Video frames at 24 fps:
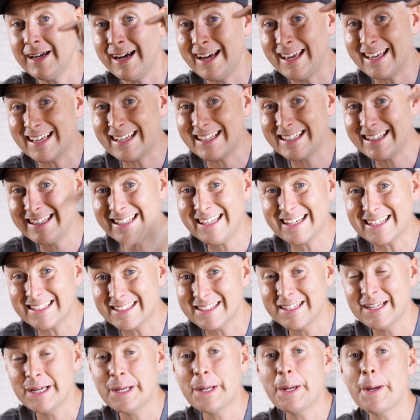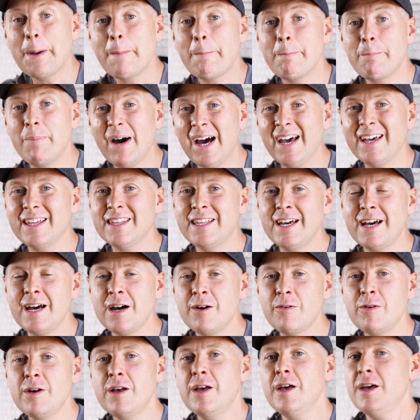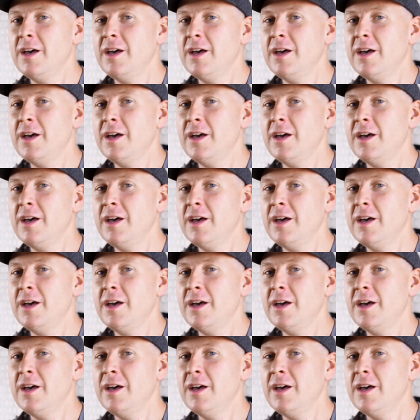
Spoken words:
I clicked buy now,